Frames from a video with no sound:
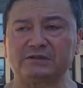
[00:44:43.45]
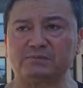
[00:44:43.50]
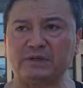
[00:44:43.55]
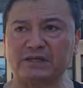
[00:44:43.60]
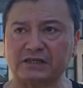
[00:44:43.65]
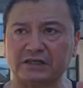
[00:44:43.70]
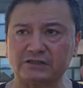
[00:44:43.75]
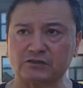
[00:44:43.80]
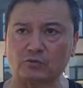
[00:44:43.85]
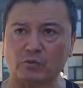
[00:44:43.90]

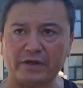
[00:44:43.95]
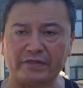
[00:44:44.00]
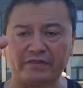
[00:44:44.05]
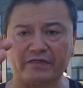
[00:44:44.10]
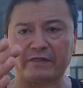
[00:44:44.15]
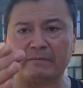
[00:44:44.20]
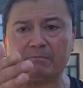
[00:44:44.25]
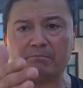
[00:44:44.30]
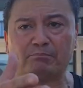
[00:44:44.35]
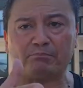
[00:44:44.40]
because when
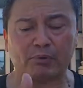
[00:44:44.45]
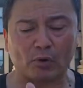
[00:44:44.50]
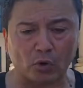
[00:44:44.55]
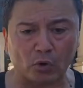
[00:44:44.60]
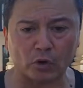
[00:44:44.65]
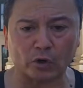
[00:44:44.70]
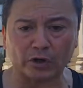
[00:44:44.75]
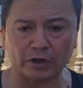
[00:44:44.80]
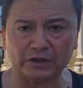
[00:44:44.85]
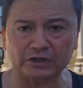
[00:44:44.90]
the
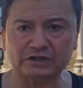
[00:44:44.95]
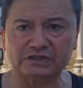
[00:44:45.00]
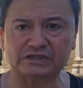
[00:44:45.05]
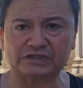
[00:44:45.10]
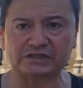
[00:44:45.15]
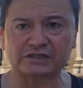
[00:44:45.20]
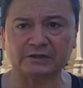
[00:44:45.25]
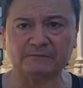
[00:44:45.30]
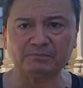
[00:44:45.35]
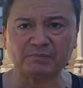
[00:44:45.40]

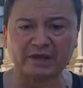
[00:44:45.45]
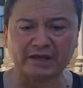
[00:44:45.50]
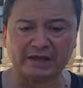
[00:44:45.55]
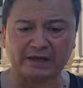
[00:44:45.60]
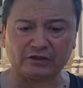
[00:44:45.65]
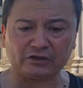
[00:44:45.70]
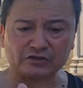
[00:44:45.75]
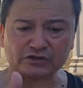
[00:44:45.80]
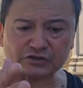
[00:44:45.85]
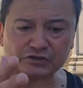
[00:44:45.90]
boards
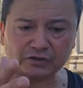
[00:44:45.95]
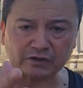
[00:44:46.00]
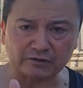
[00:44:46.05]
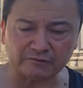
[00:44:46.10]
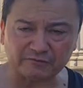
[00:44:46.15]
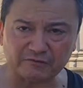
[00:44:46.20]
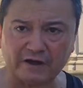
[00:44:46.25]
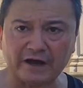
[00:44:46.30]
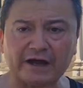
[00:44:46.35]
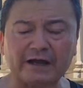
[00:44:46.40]
and the
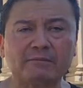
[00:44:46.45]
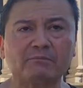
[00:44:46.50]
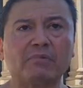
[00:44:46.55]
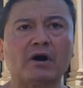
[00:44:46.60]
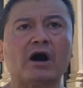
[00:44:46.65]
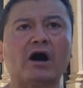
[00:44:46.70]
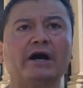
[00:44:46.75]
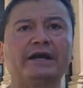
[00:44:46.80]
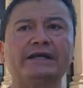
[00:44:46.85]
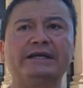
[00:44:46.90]
certifying
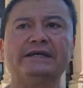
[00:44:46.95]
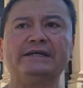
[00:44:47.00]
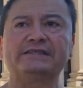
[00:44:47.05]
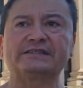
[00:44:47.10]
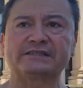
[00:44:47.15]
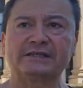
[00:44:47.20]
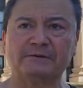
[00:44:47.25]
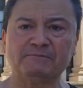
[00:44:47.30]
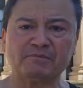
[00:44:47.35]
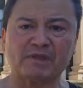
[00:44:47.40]
bodies